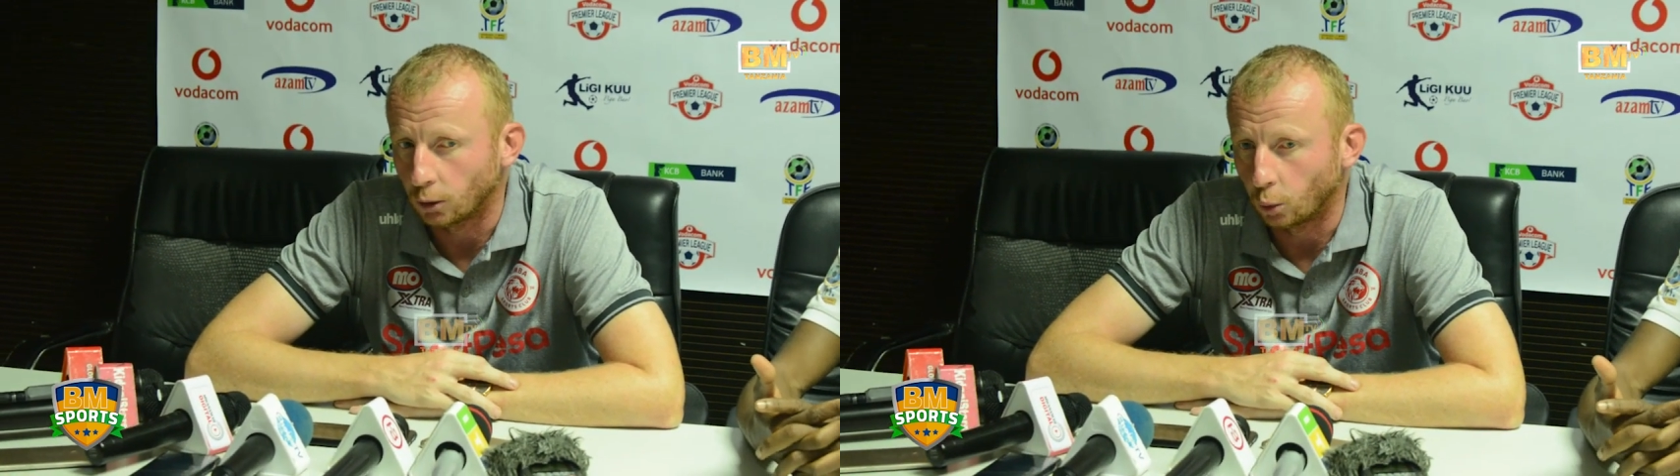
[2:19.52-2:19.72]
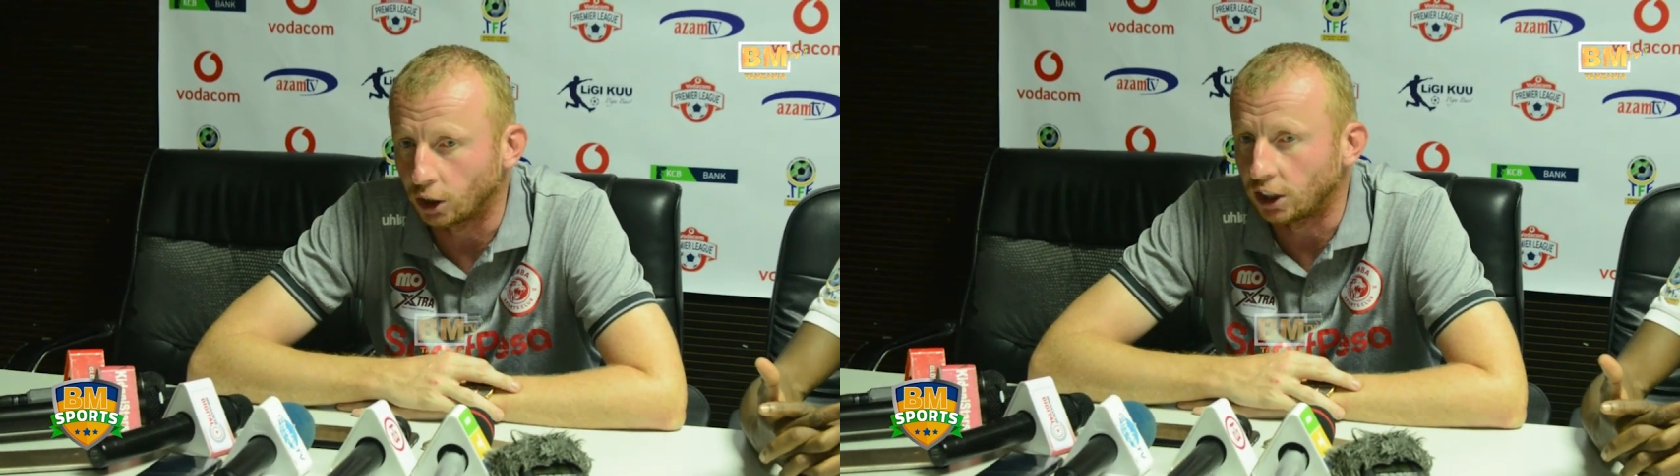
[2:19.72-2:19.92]

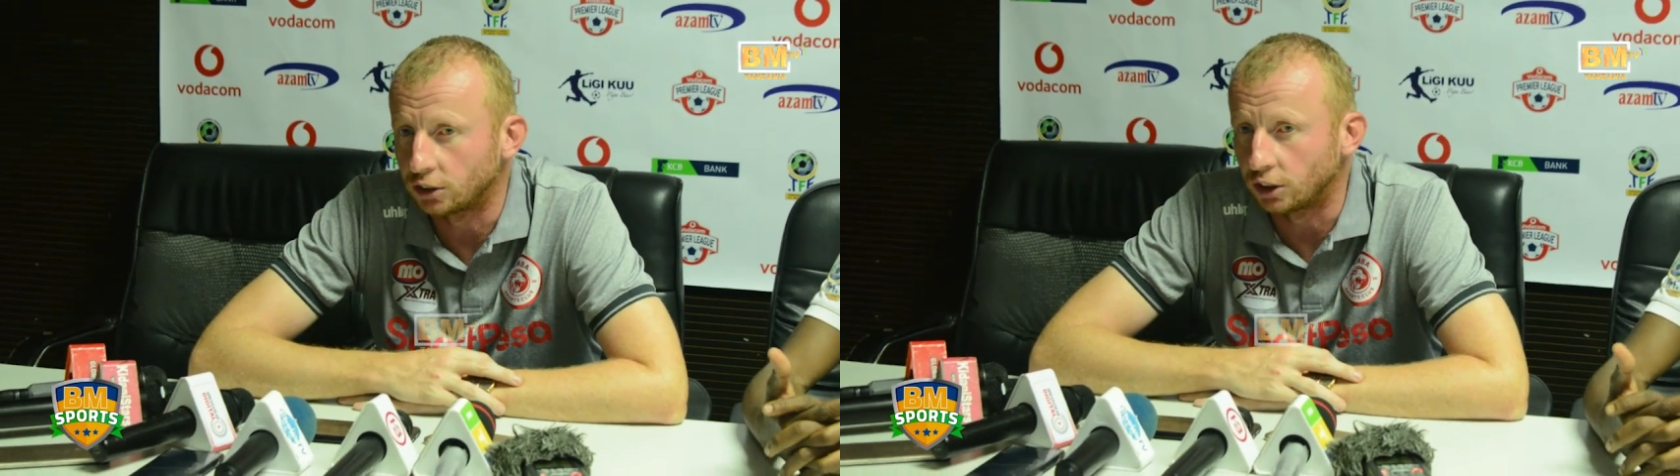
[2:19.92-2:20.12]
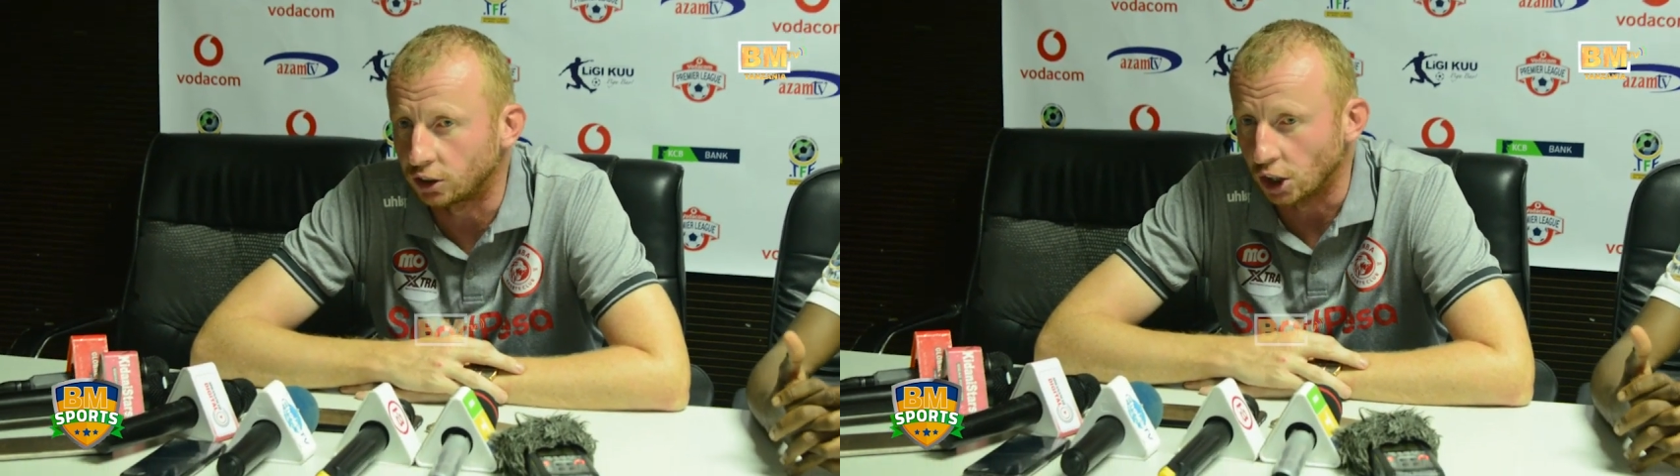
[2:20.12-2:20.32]
what
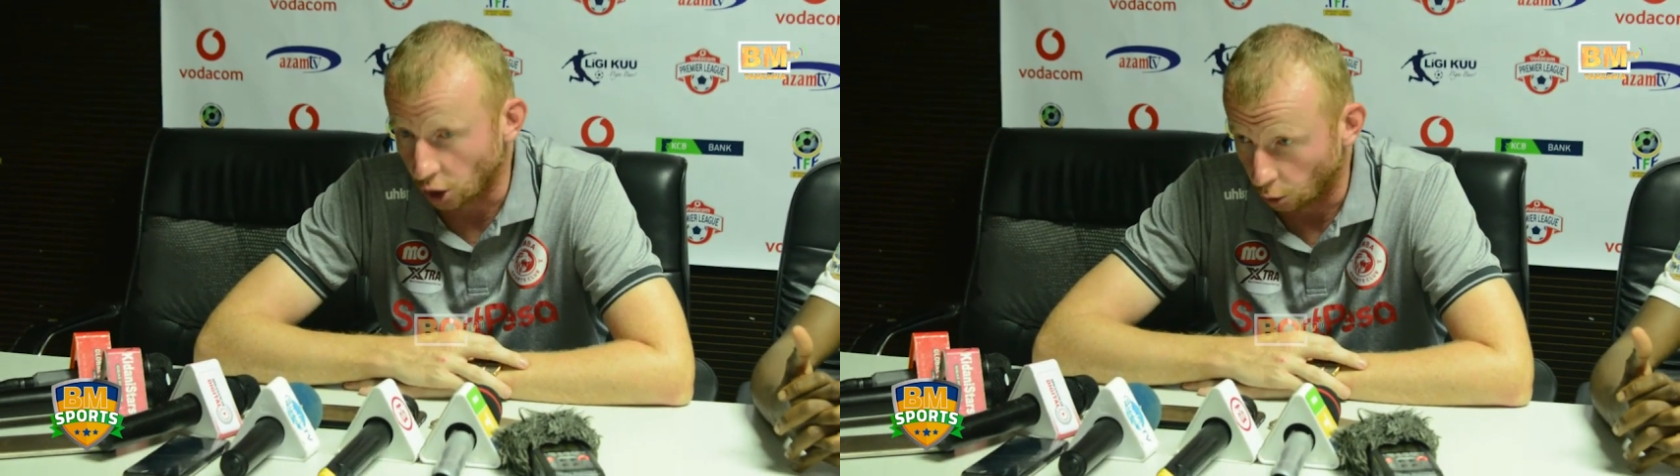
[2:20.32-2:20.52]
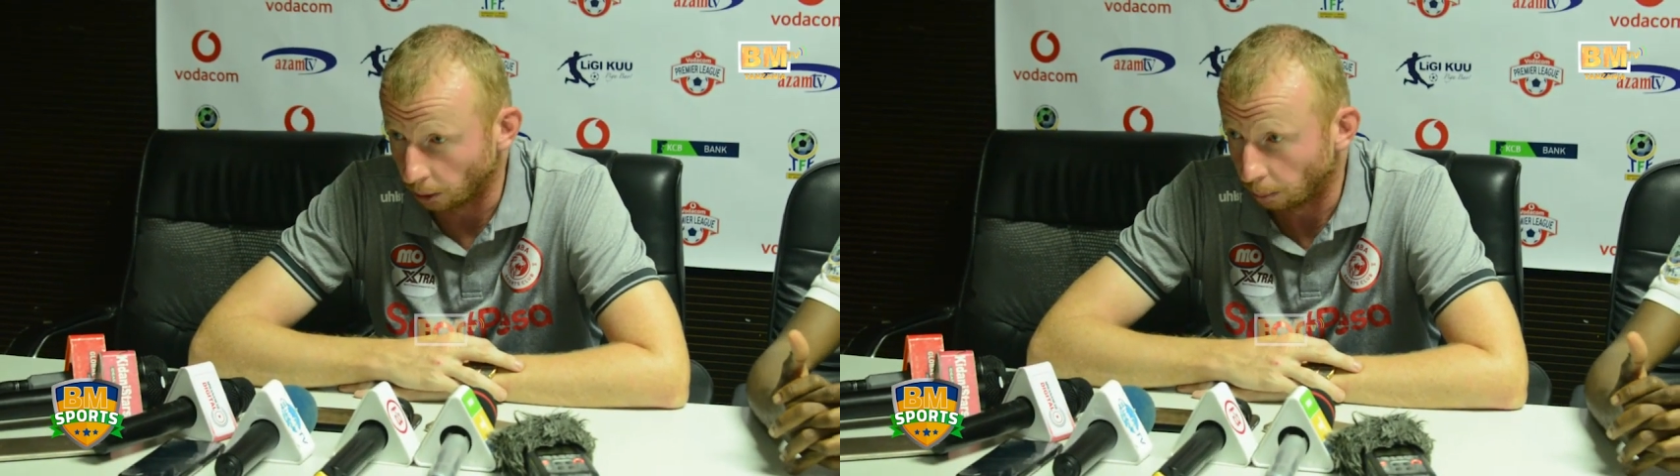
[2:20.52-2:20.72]
his
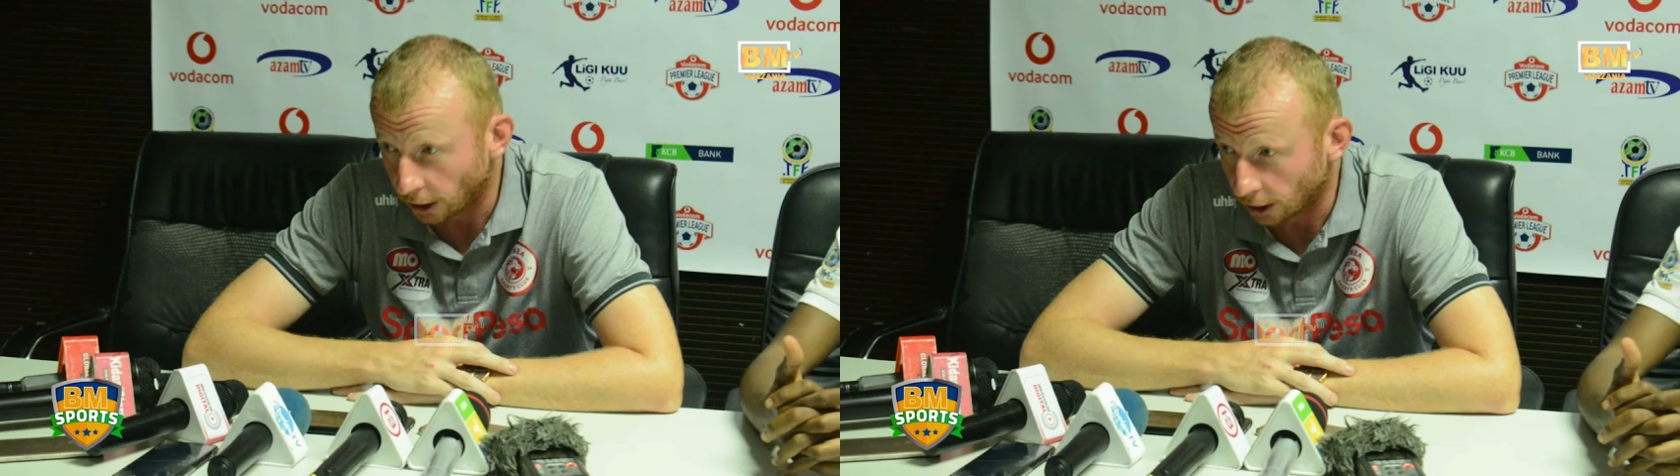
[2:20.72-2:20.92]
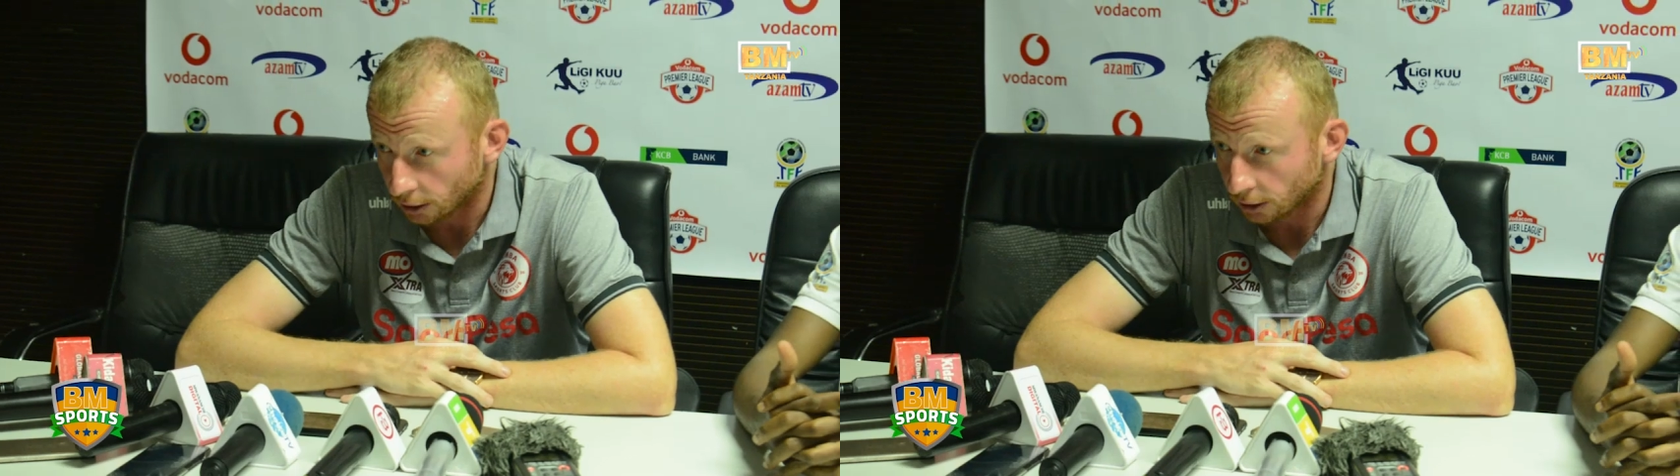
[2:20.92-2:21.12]
decision will
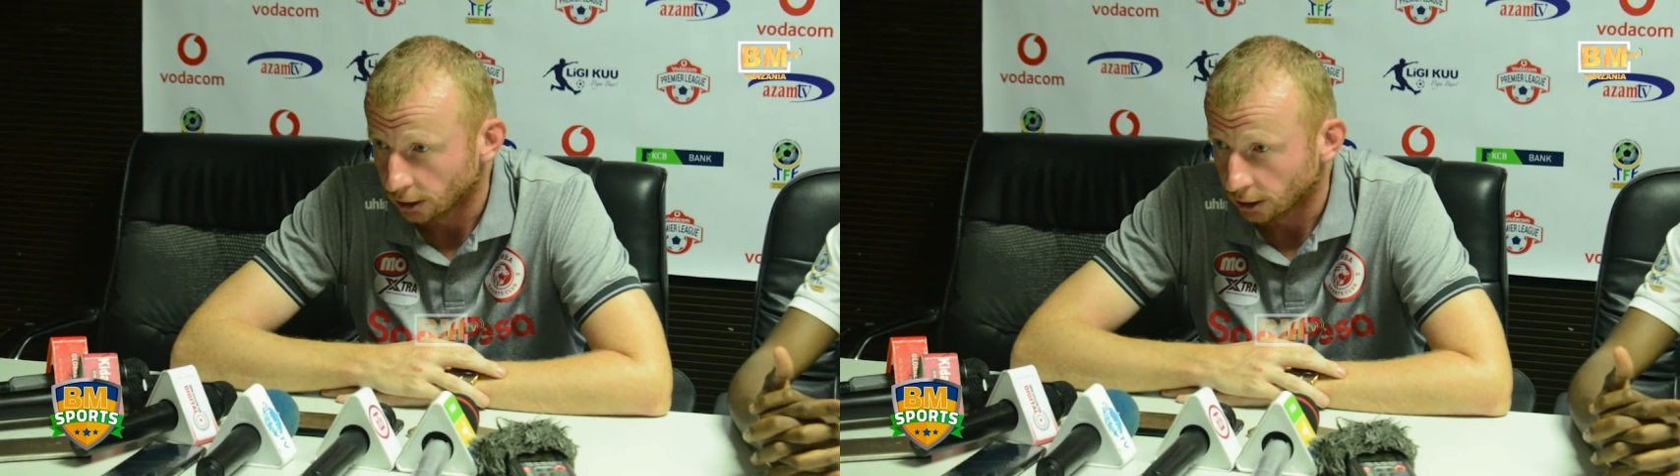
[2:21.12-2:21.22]
be,